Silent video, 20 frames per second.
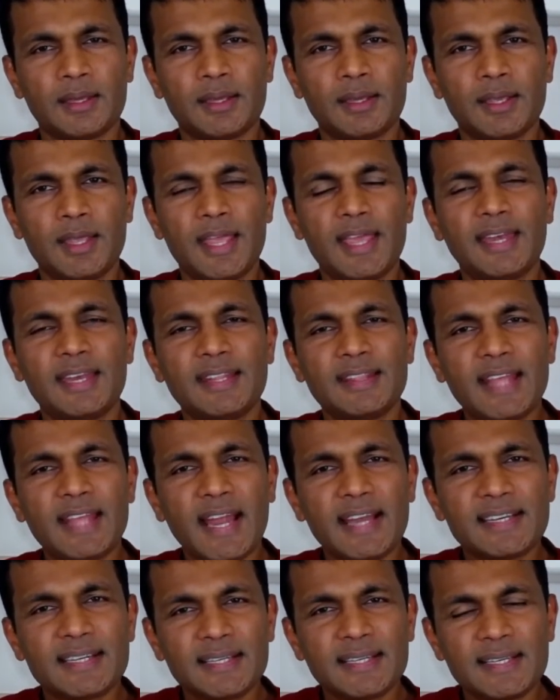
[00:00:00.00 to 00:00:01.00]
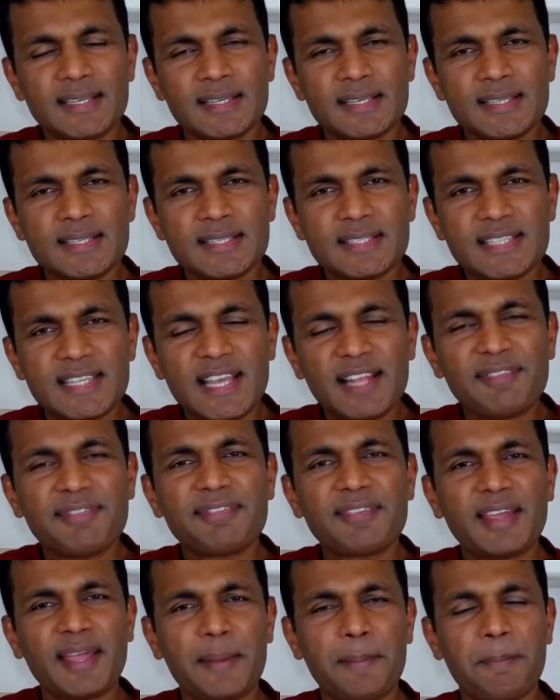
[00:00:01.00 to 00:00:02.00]
And in that
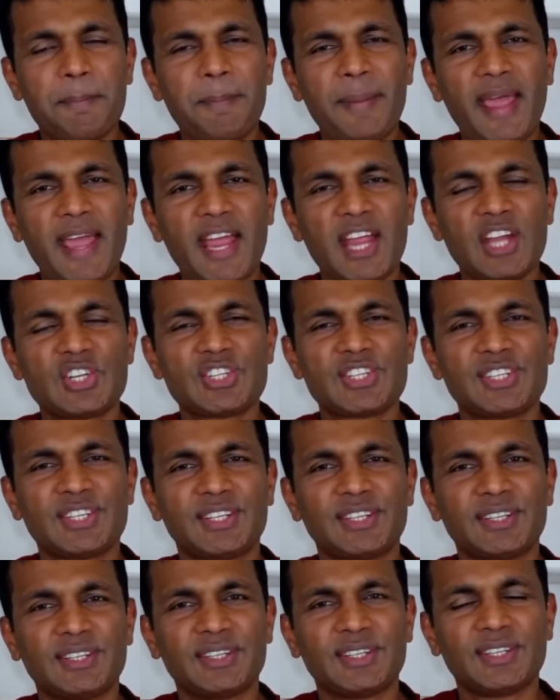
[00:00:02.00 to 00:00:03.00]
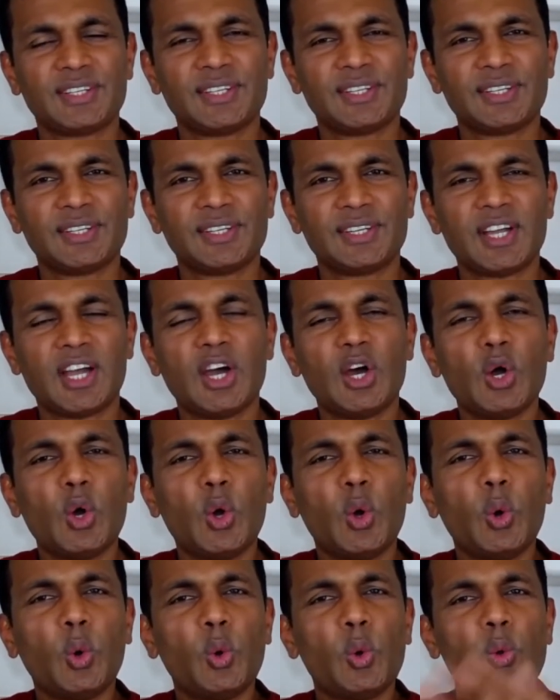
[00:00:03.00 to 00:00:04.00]
self-compassion, a
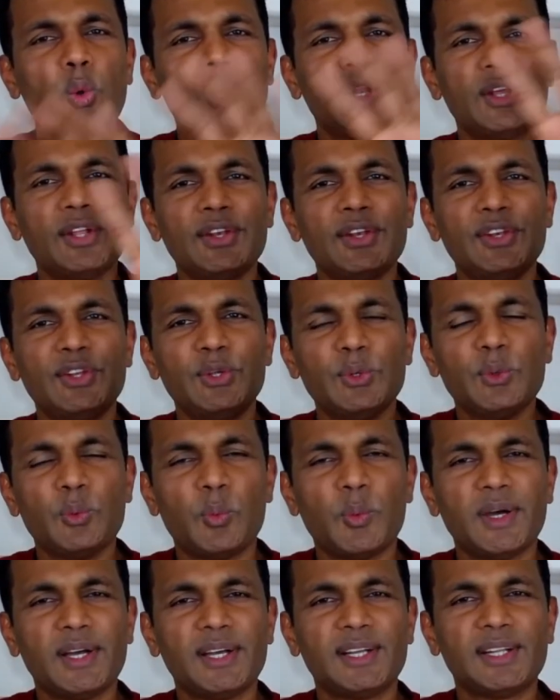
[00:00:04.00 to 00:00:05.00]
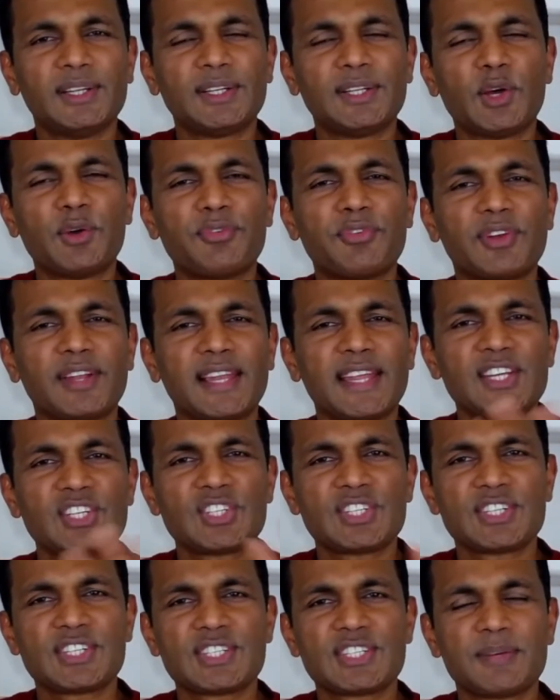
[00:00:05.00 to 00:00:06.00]
whole new world of
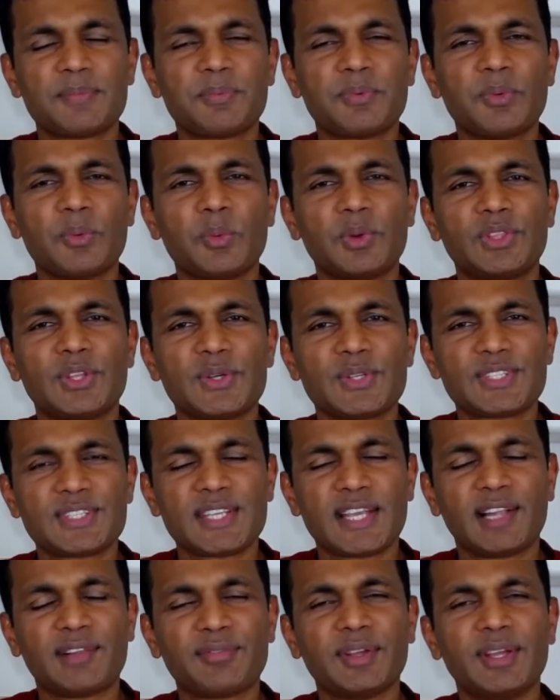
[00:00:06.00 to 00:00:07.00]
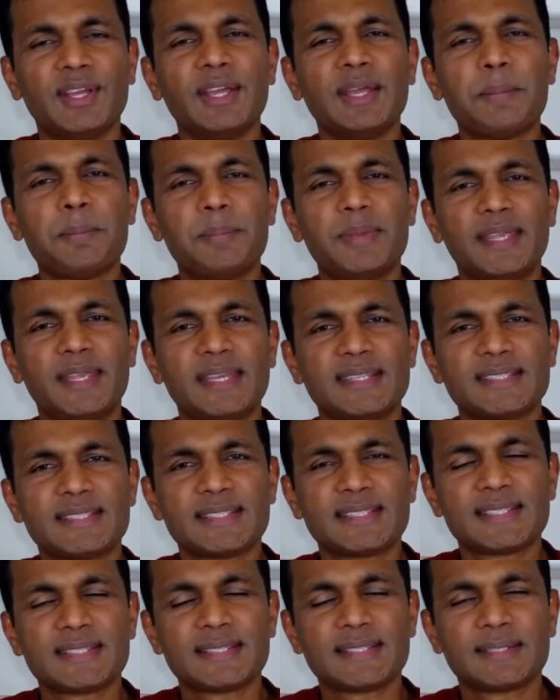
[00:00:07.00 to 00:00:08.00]
relationship with yourself
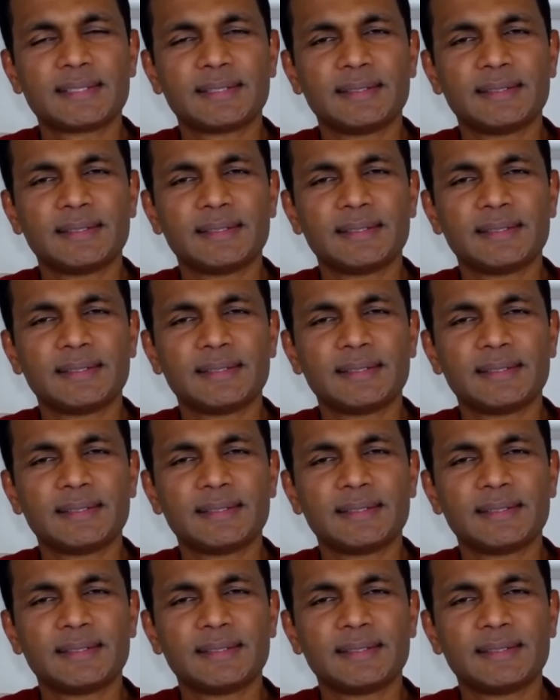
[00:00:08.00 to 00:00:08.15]
begins.